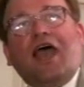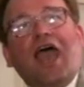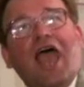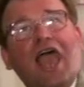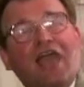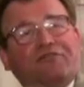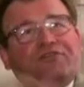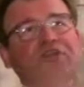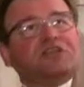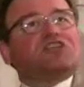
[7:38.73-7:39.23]

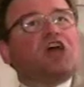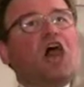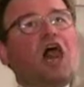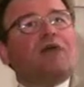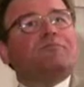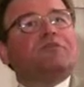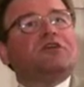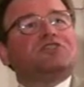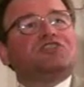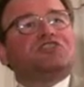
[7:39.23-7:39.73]
Every
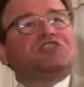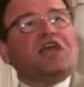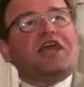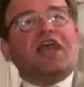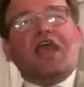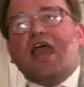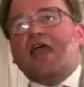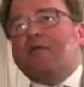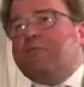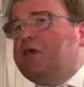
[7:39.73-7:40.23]
time you see
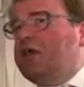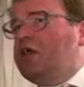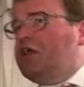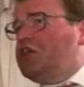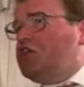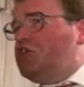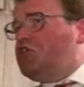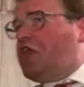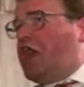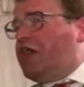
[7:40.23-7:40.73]
him,
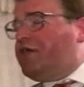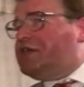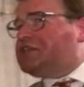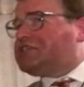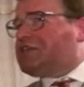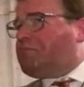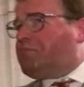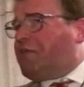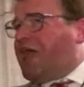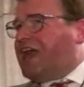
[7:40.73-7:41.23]
you know
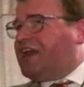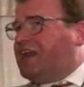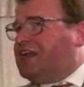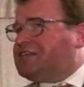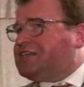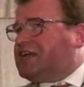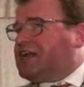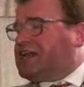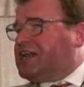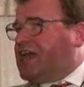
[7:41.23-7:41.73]
he's a man
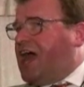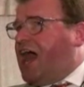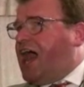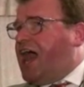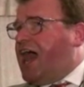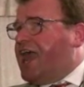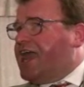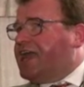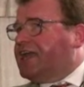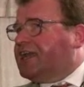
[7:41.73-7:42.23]
in
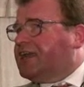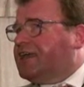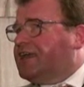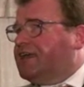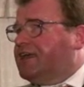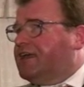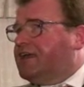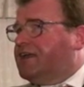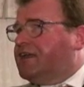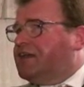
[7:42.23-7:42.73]
decline.
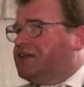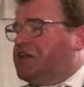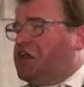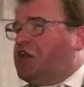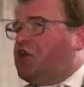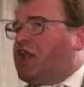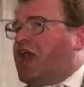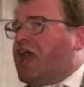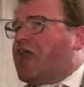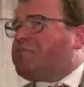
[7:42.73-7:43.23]

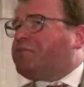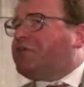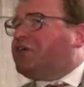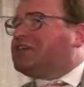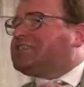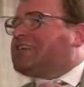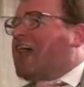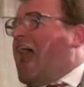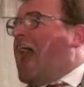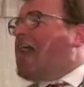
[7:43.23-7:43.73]
New Labour
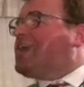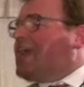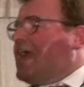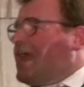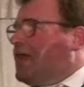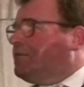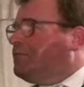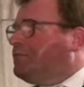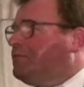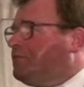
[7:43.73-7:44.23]
has had
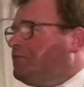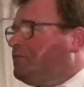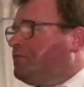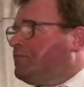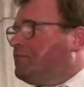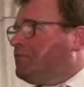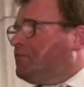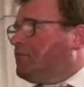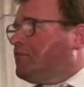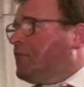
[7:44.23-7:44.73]
it.
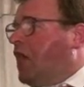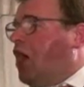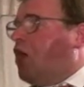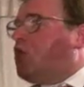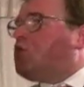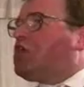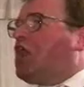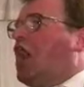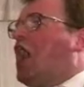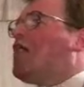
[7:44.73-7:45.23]

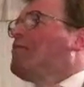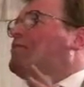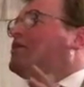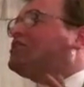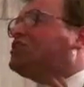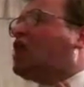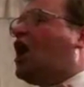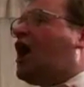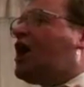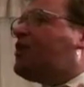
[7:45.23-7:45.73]
Old
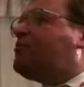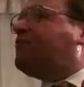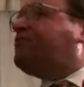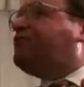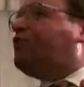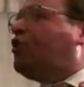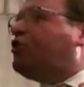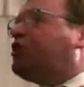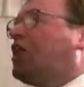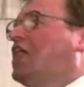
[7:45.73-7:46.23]
Labour died
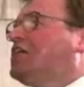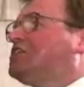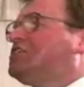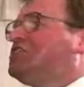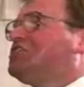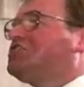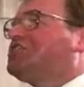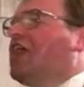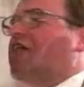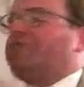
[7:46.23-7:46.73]
before
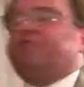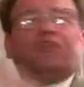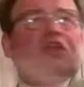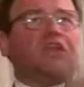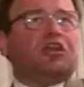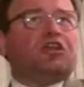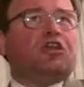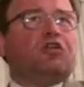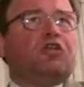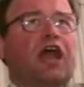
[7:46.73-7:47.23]
97,
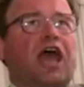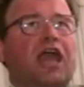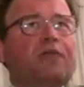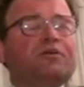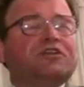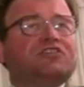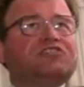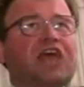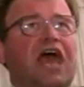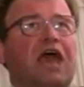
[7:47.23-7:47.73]
and New
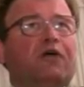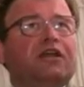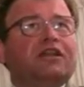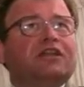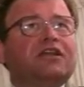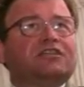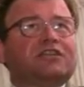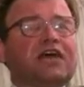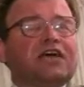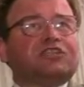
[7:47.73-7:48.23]
Labour's now in
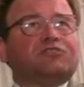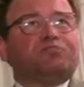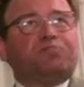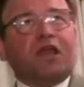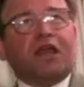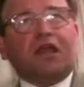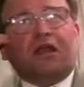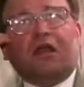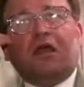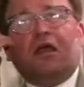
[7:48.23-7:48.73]
the
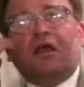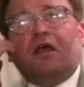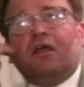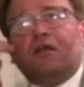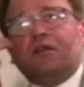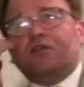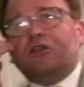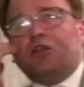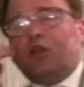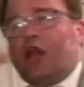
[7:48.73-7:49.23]
dustbin.
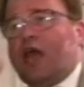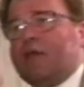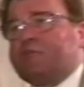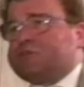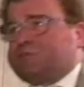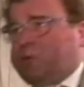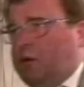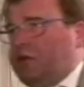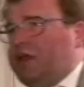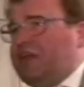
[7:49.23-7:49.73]
New
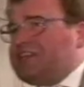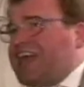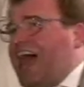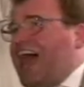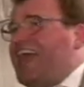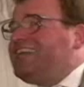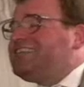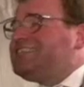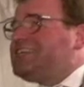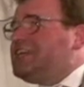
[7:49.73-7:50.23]
Labour's probably as
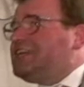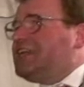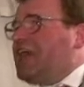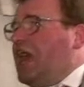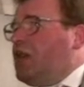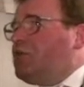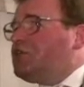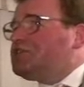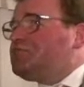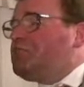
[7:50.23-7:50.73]
hated
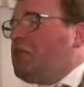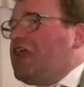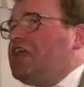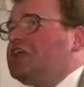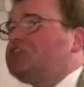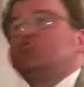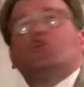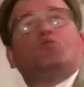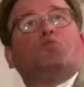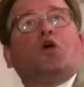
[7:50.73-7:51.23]
now as
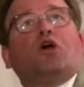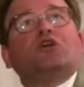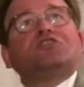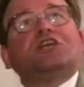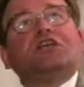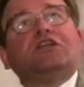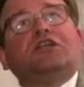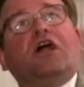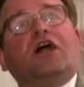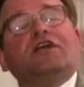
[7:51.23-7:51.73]
Major was
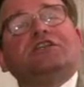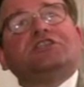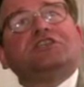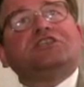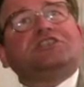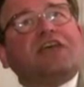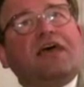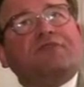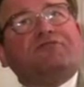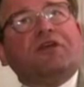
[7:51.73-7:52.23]
in
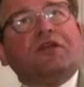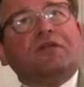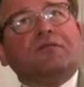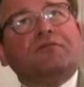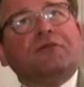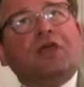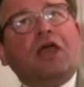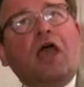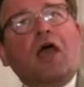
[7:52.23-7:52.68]
97.